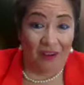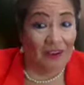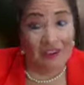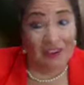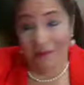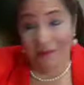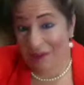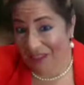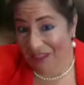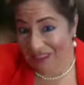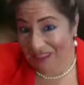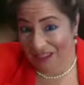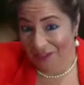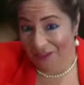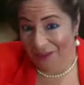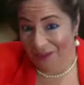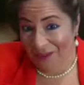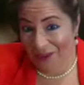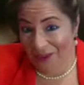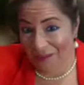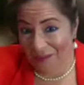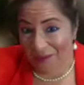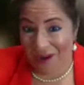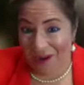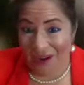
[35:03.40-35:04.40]
give my cell phone
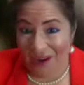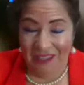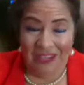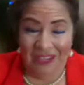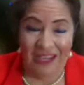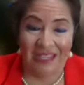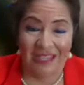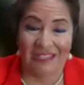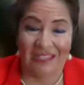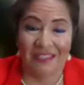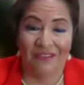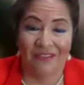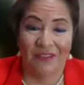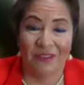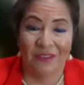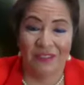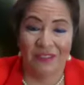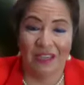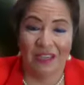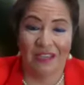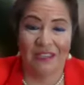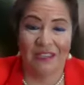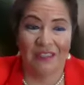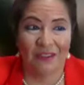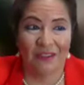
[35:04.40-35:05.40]
number out like I did a few
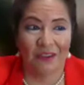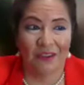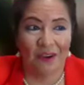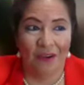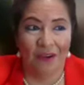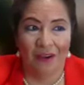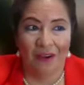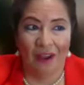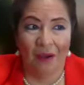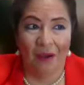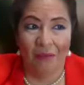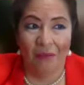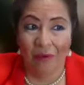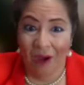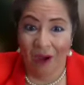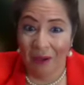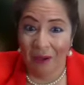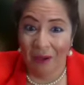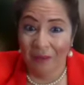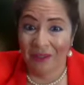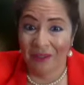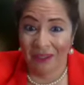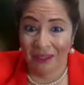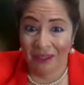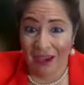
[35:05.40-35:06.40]
seconds ago, and I'll
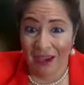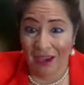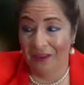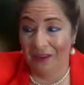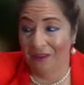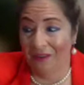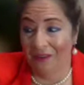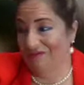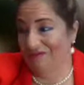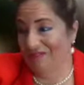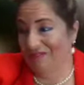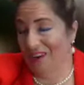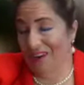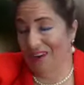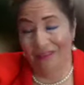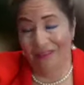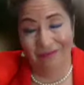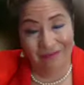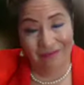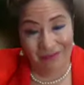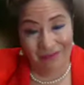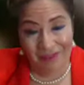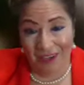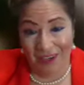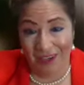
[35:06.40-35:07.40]
probably, out of
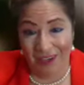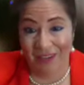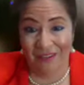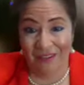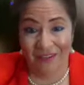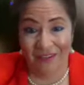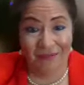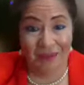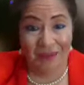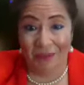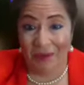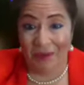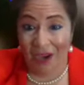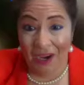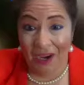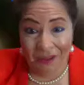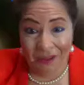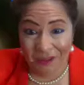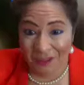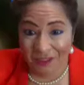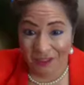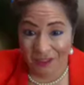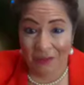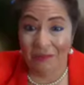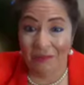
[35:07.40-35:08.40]
maybe
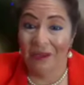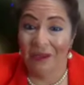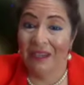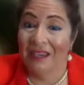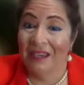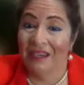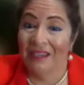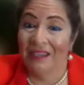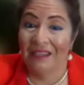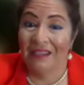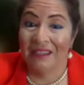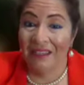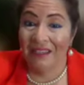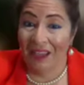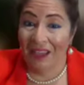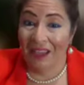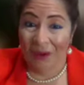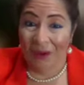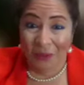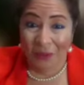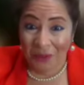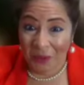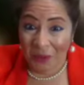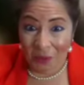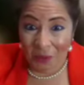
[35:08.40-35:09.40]
100 or some, like
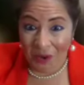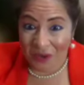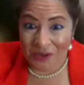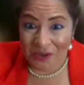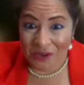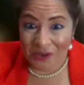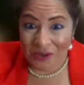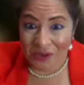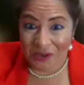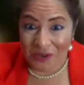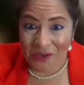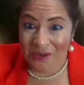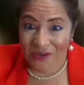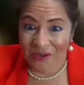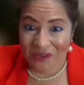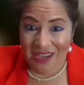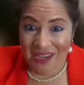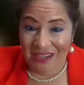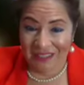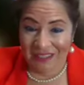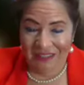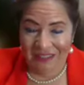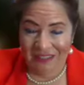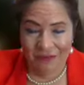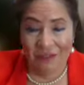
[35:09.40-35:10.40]
only one or two
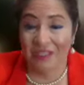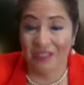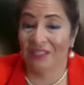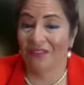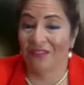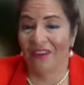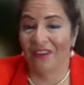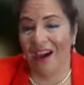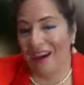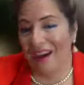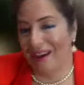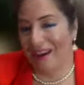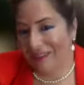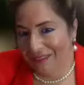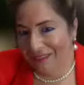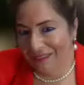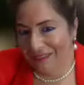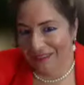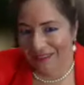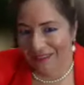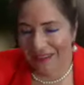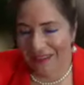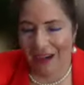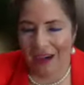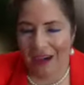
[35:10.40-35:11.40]
text, which is fine.
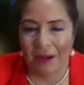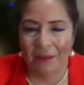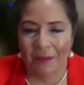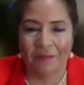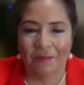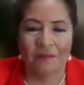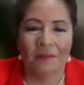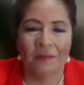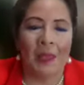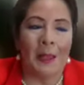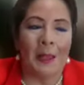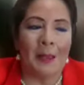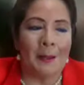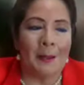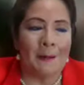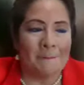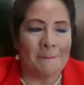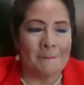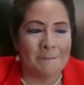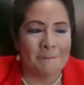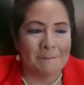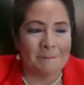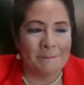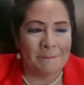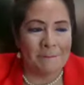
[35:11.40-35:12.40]

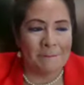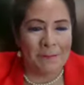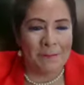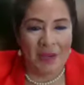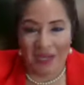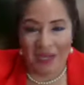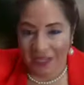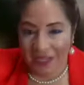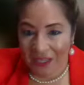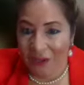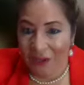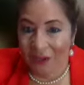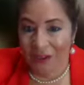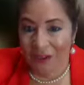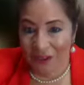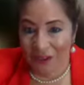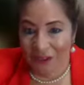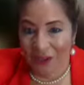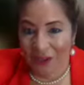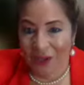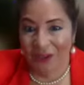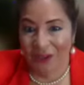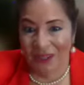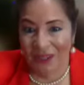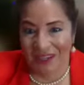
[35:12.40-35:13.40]
But it goes to
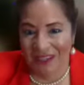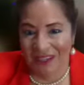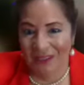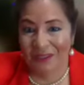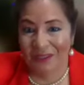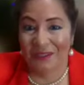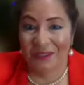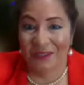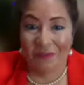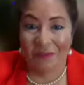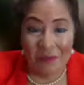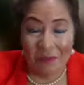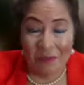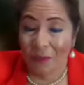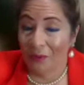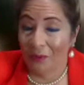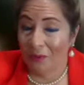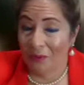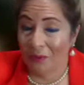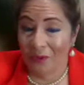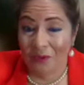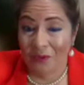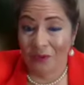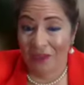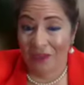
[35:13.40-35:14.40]
show, like, some people will
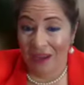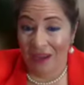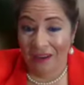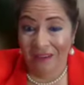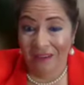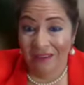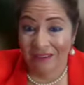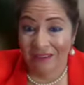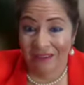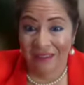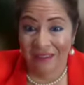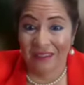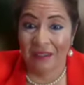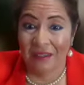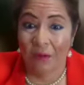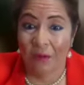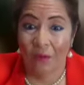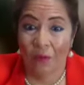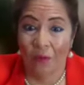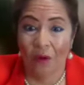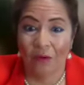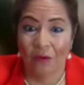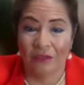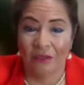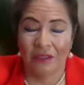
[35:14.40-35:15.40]
do that and some
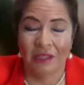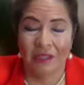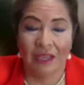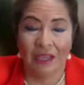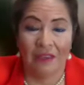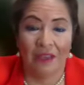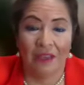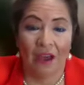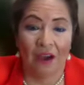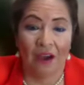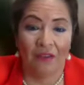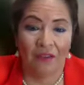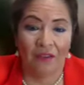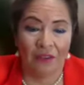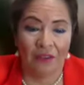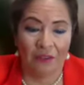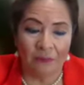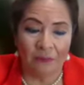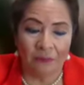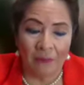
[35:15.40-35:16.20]
won't take the offer.